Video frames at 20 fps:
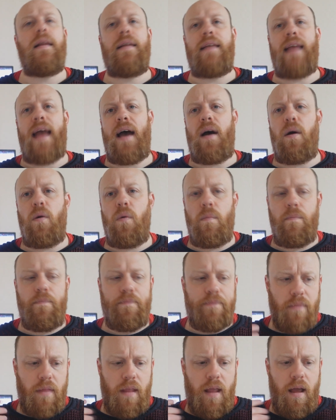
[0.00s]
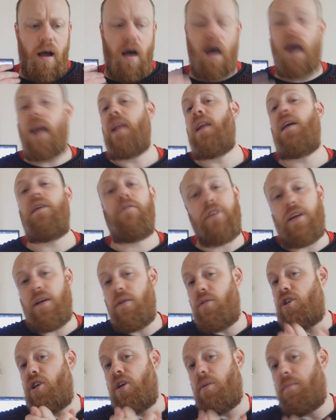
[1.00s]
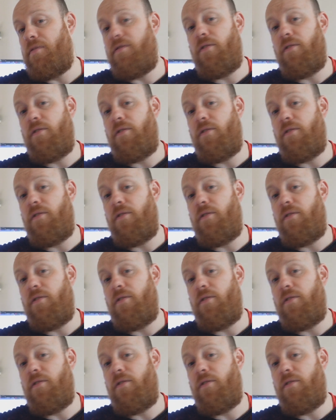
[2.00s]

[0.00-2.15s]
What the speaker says: Now, I love YouTube